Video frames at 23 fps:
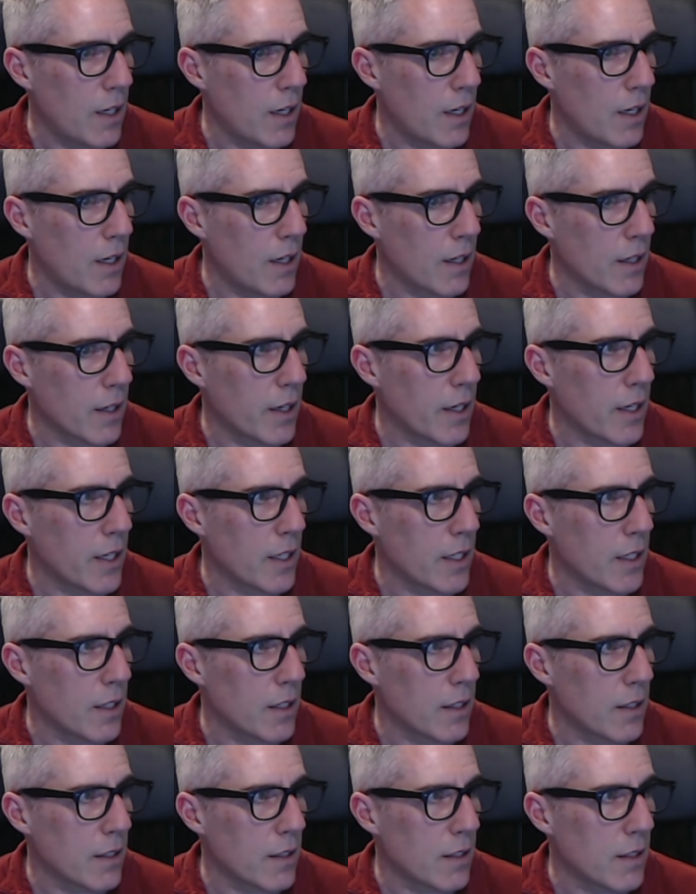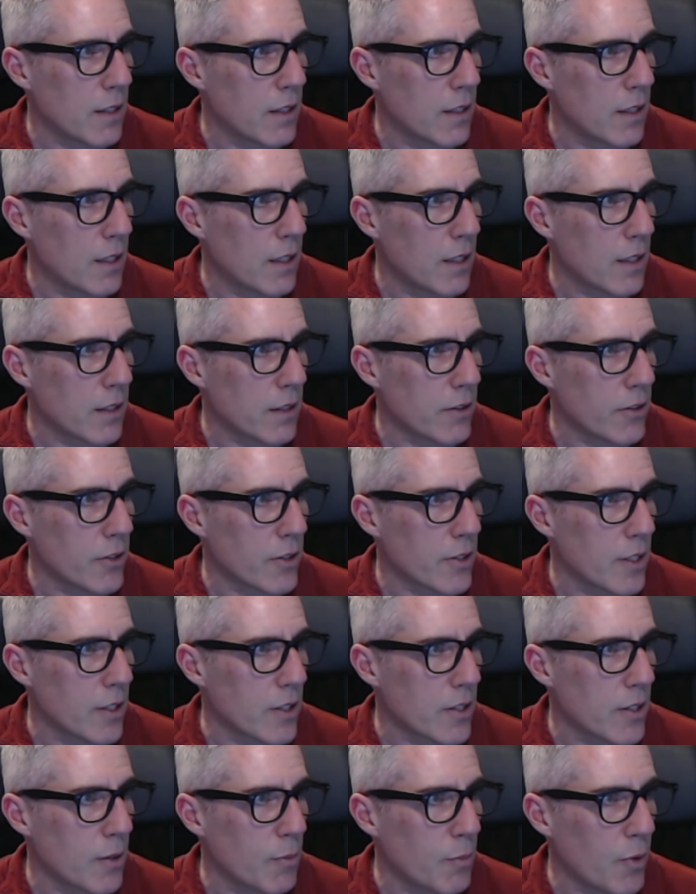I'm just gonna
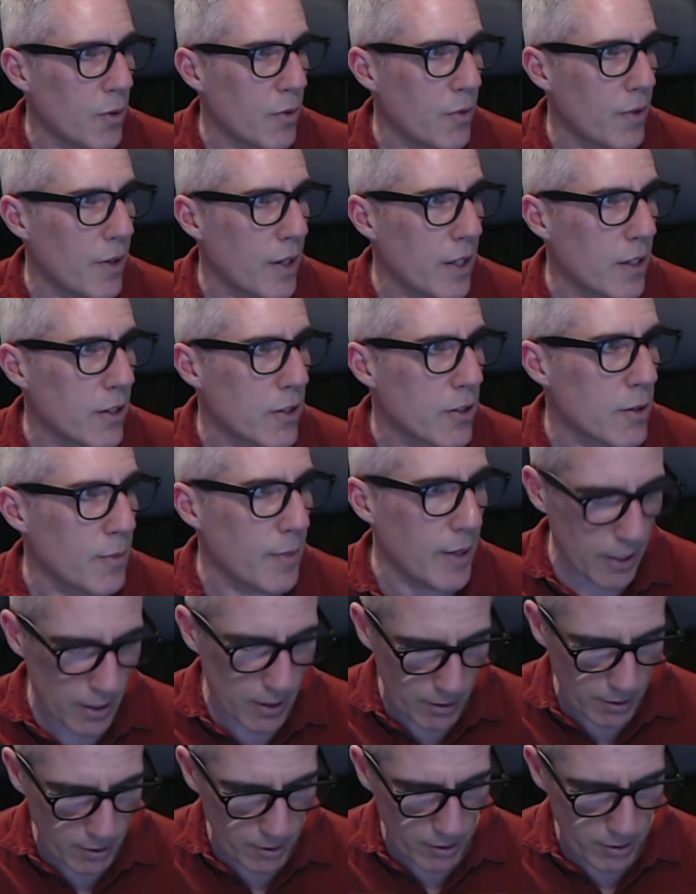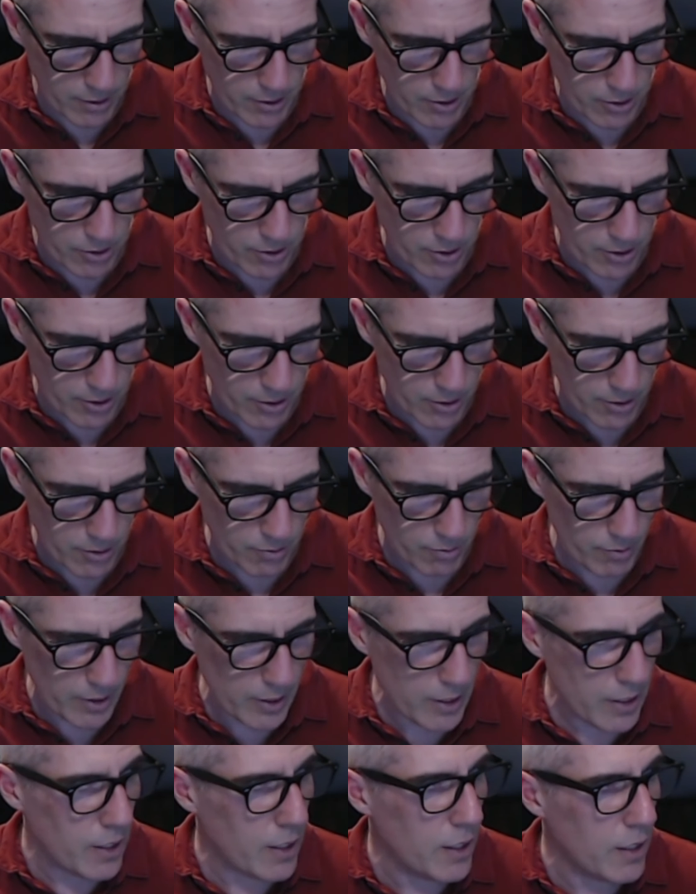simplify this to make it a little easier to
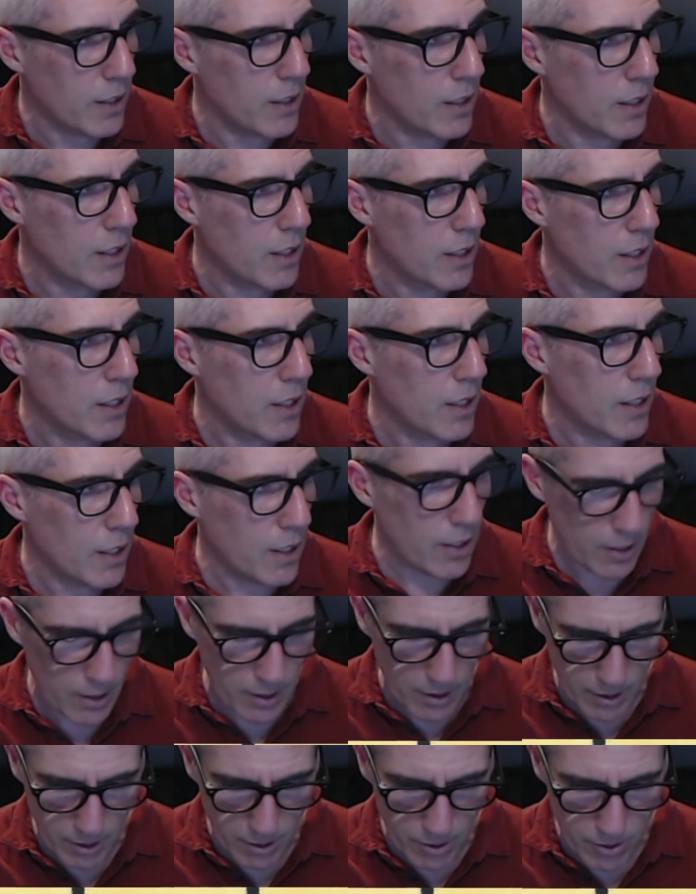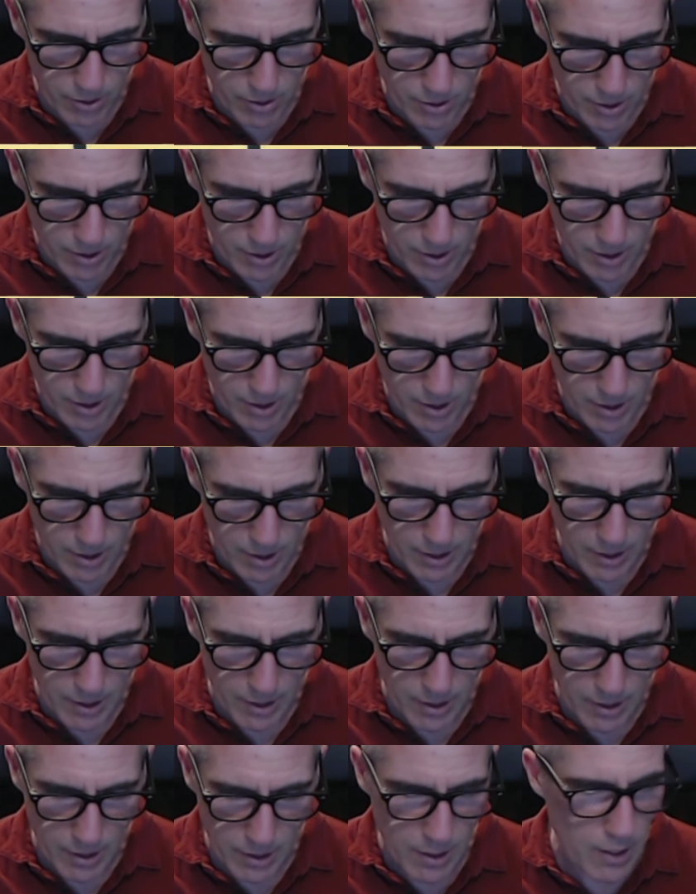read. Age
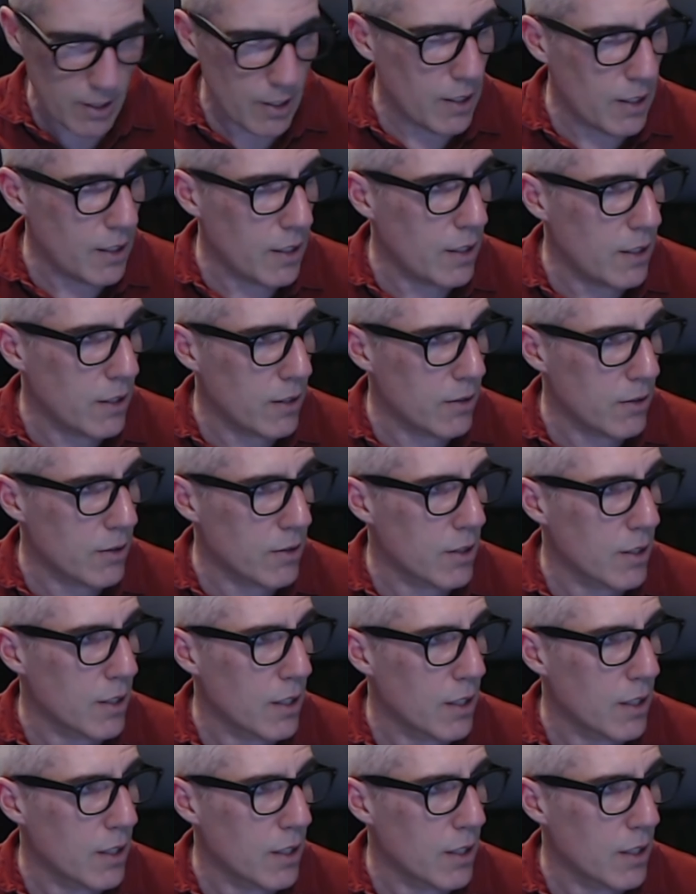is